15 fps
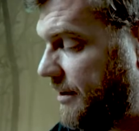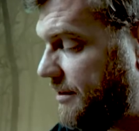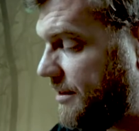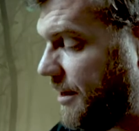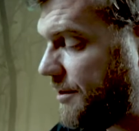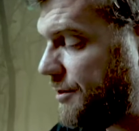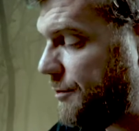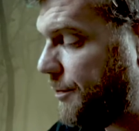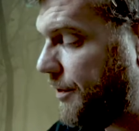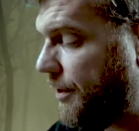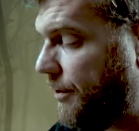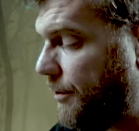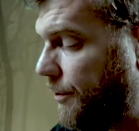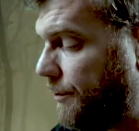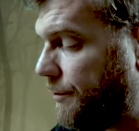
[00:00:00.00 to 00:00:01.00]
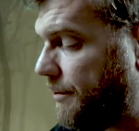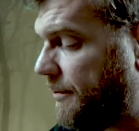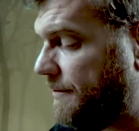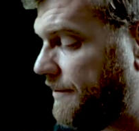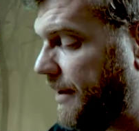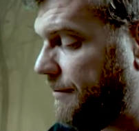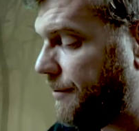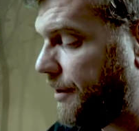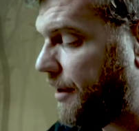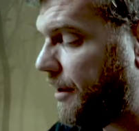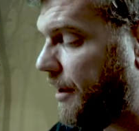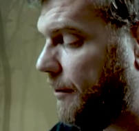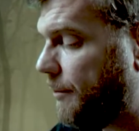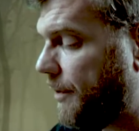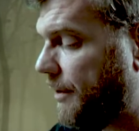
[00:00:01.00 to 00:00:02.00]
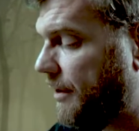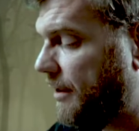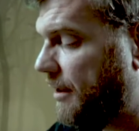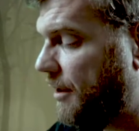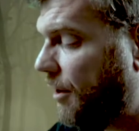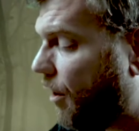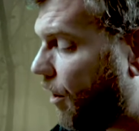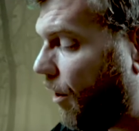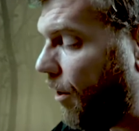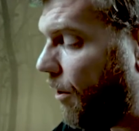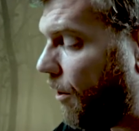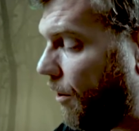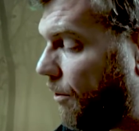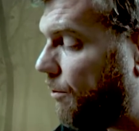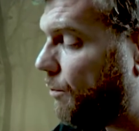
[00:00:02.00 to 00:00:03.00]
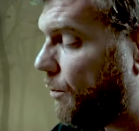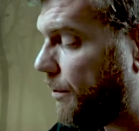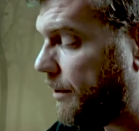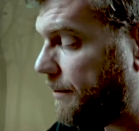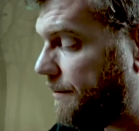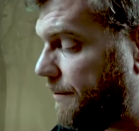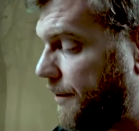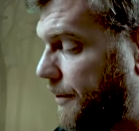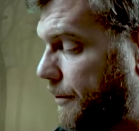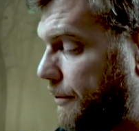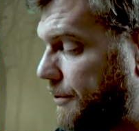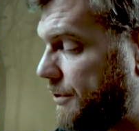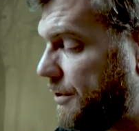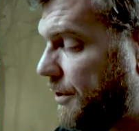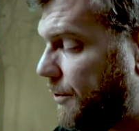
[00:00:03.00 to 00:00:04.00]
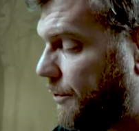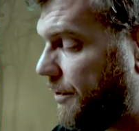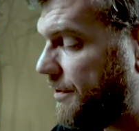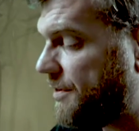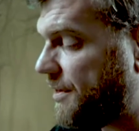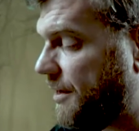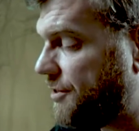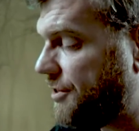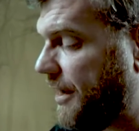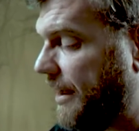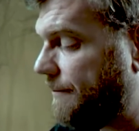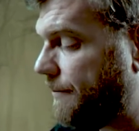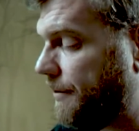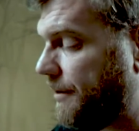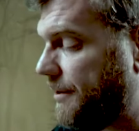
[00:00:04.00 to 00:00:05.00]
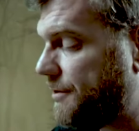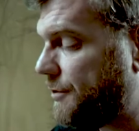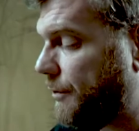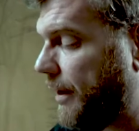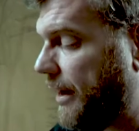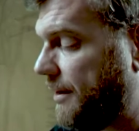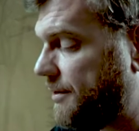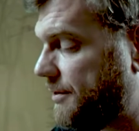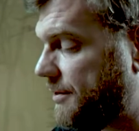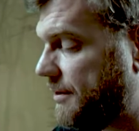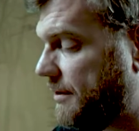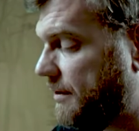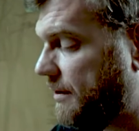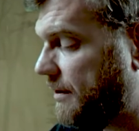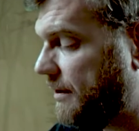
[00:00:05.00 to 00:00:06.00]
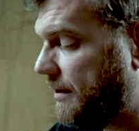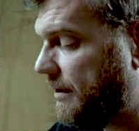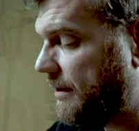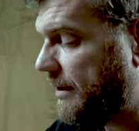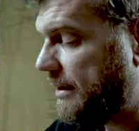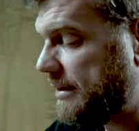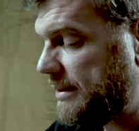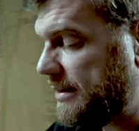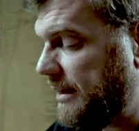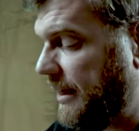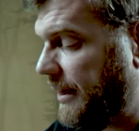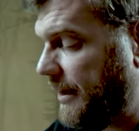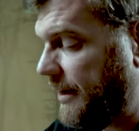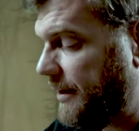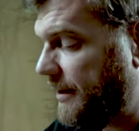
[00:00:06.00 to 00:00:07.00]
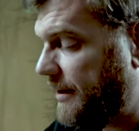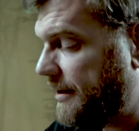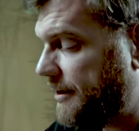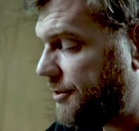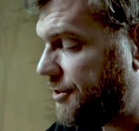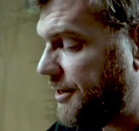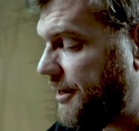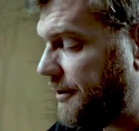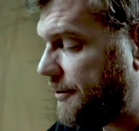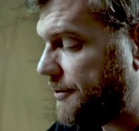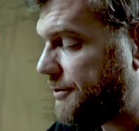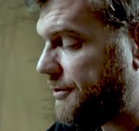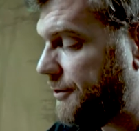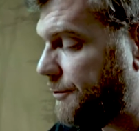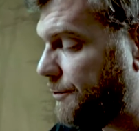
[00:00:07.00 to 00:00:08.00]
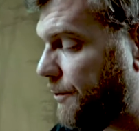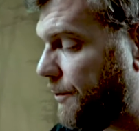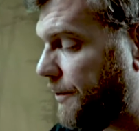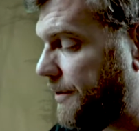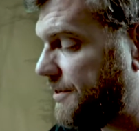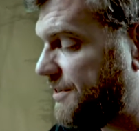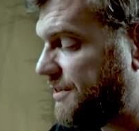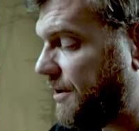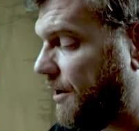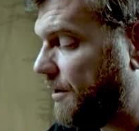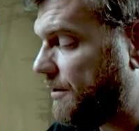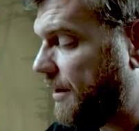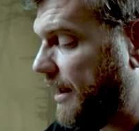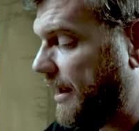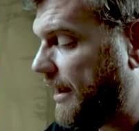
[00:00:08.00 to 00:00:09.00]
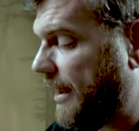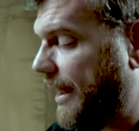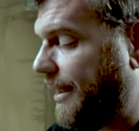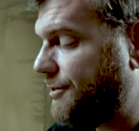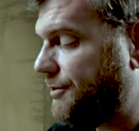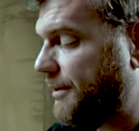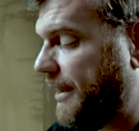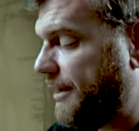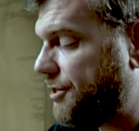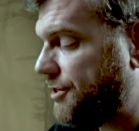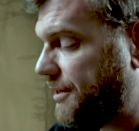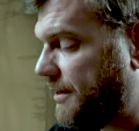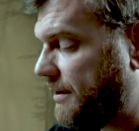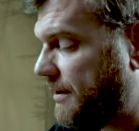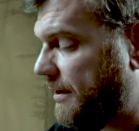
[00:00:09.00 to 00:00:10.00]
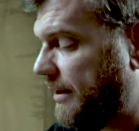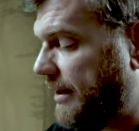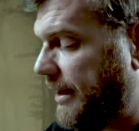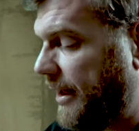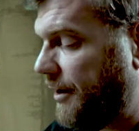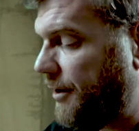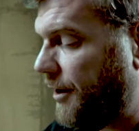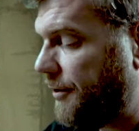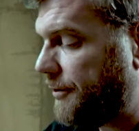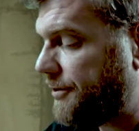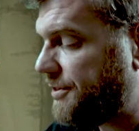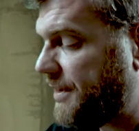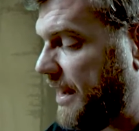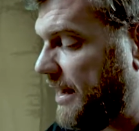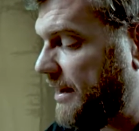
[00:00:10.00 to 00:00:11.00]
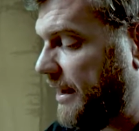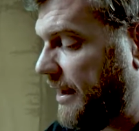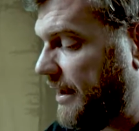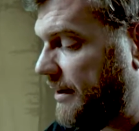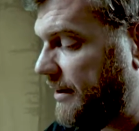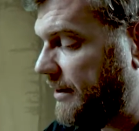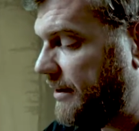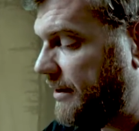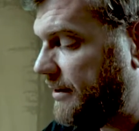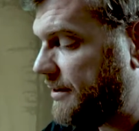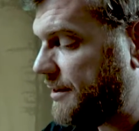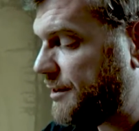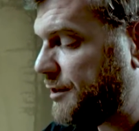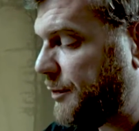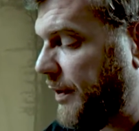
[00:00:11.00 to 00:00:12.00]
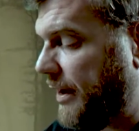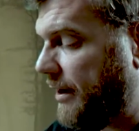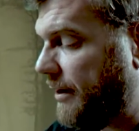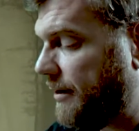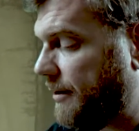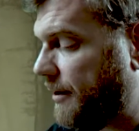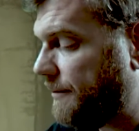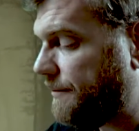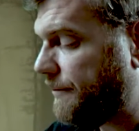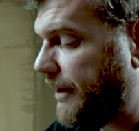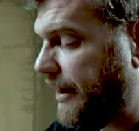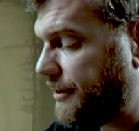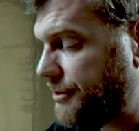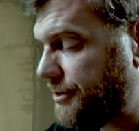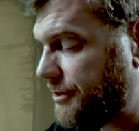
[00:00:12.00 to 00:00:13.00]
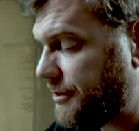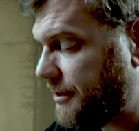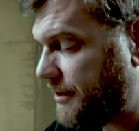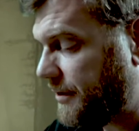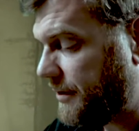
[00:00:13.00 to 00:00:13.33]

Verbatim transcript: dust blown from a favorite cup, all were infused with such effortless grace. Seeing it, she understood Rory's dog-like adulation, and understanding it, despaired afresh.